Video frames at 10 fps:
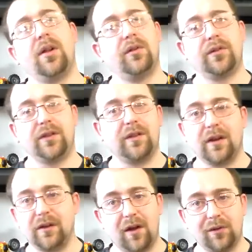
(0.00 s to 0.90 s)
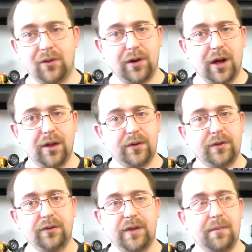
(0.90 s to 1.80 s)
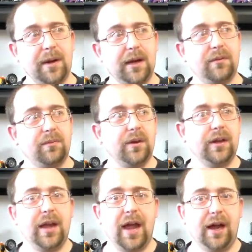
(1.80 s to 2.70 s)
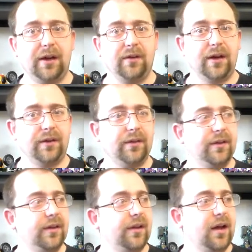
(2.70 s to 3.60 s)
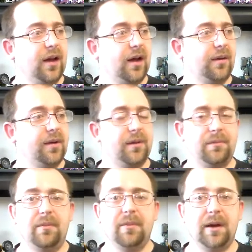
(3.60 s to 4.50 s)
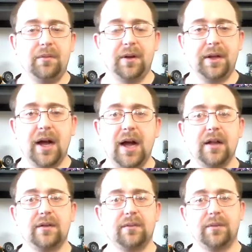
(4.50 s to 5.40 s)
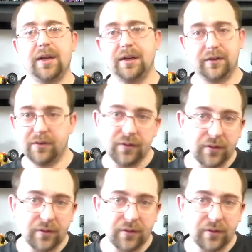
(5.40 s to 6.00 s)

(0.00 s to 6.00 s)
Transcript: close to $600 if they made it really accurate uh, and made it really awesome. Like,